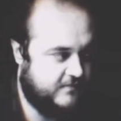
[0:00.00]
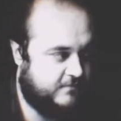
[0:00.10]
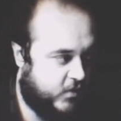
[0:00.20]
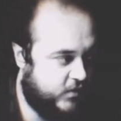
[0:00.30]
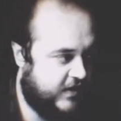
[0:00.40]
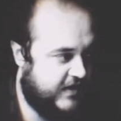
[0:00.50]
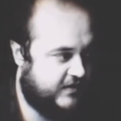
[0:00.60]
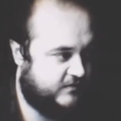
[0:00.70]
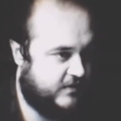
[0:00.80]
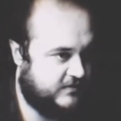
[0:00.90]
punky
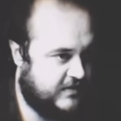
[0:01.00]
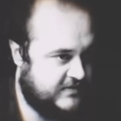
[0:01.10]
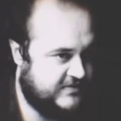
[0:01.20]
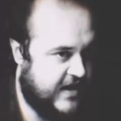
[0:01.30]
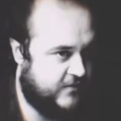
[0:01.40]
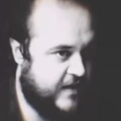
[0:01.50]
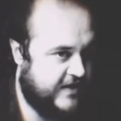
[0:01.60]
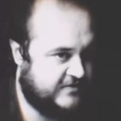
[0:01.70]
and direct,